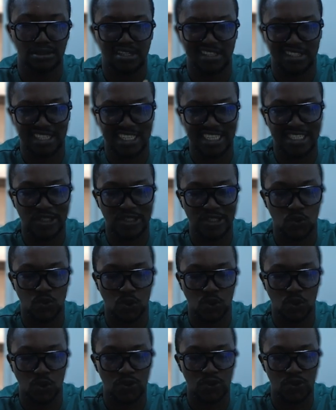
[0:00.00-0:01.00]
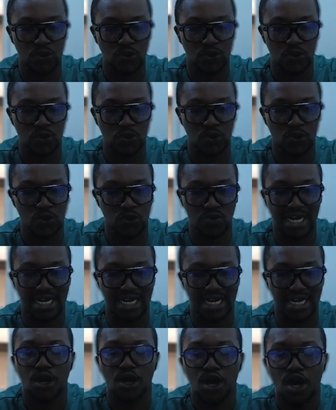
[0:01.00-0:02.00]
This will also do that.
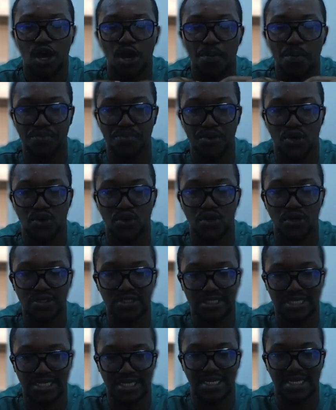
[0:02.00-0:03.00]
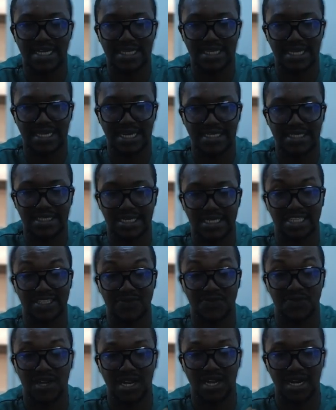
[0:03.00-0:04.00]
But because the data set
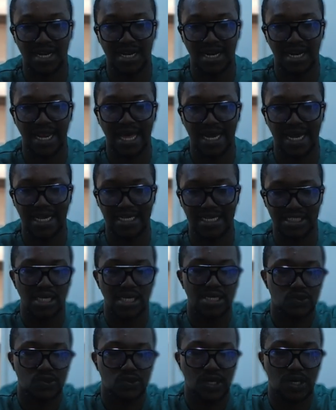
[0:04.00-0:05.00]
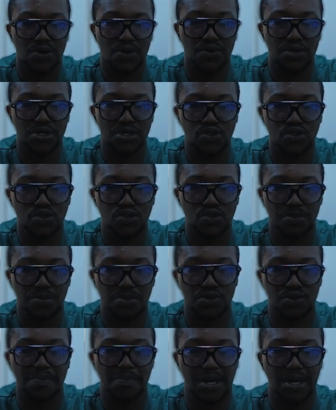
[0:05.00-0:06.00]
is very large, so I'm going to be
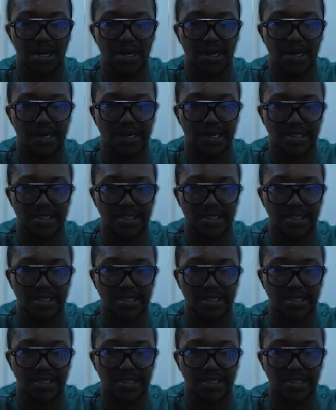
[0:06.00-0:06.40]
using parallel